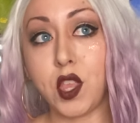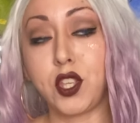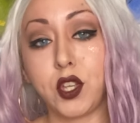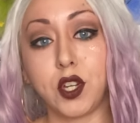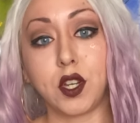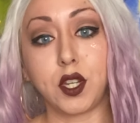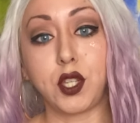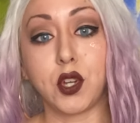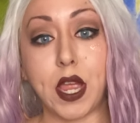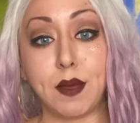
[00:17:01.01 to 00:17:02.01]

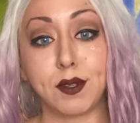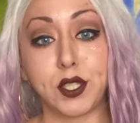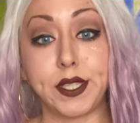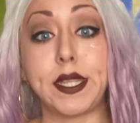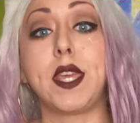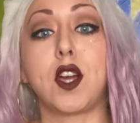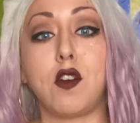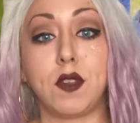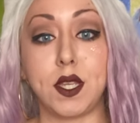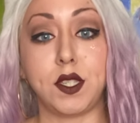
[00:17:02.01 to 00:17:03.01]
You're able to take
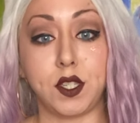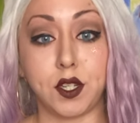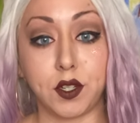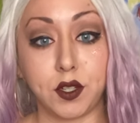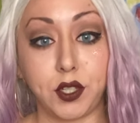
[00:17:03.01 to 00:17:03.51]
off easier.